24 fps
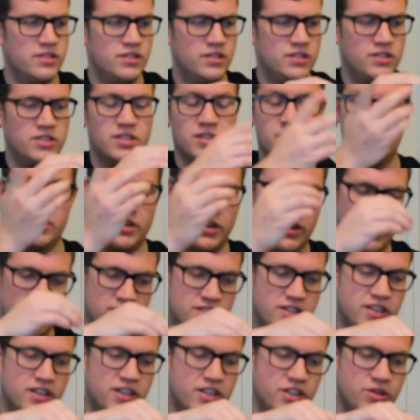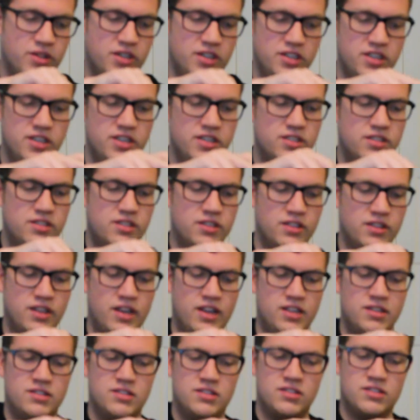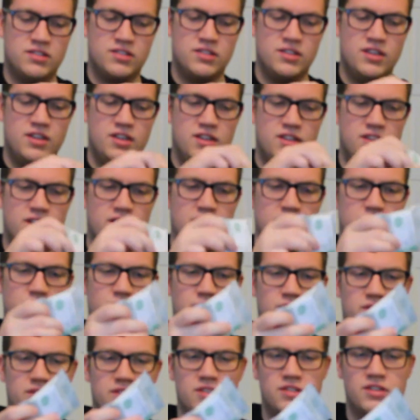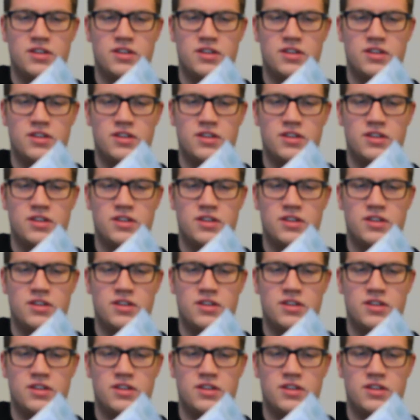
It's gonna kill the yeast, and that's what